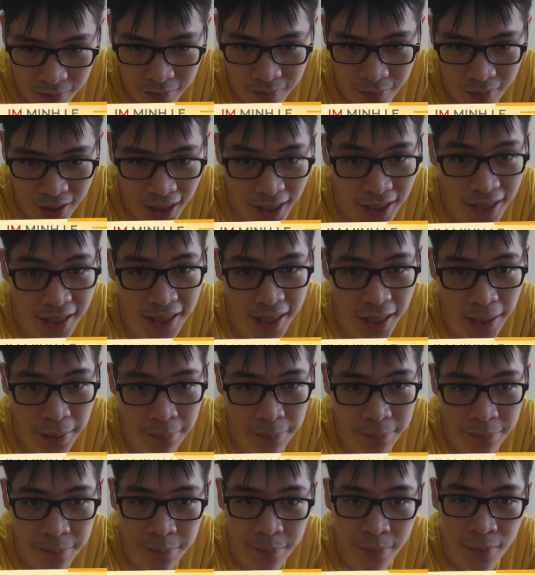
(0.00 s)
in the game,
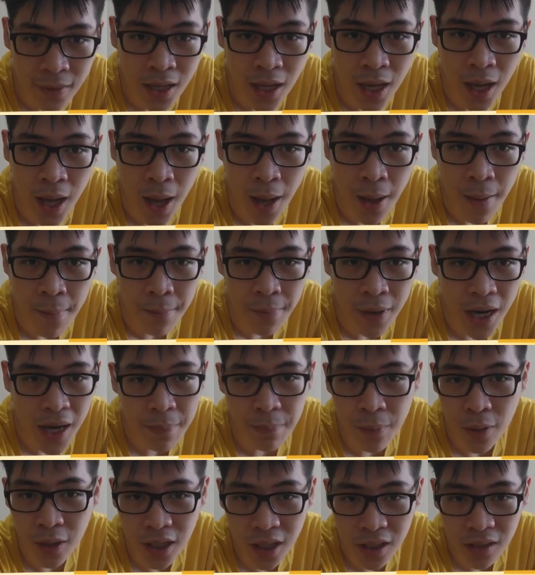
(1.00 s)
my
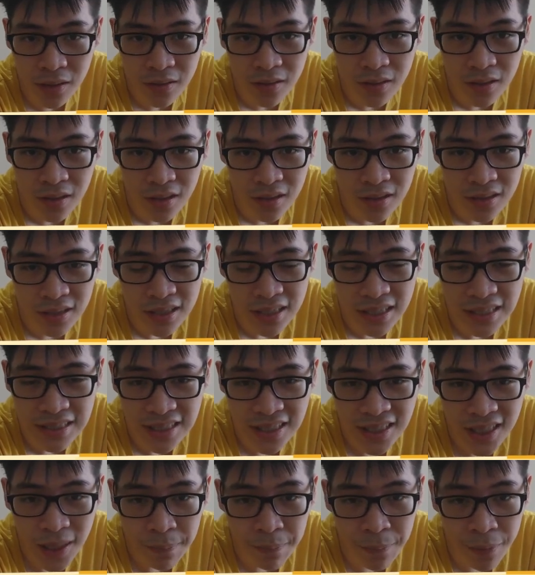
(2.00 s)
opponent
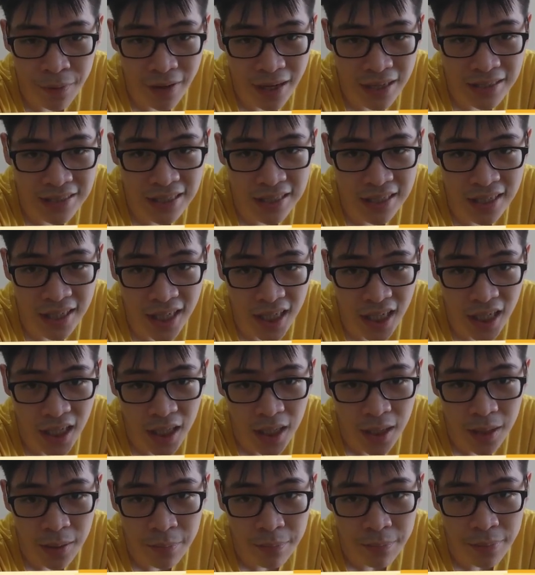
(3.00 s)
surprisingly
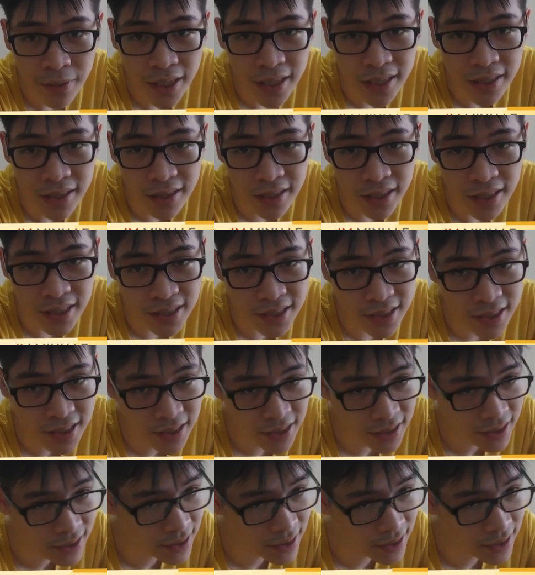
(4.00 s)
played this.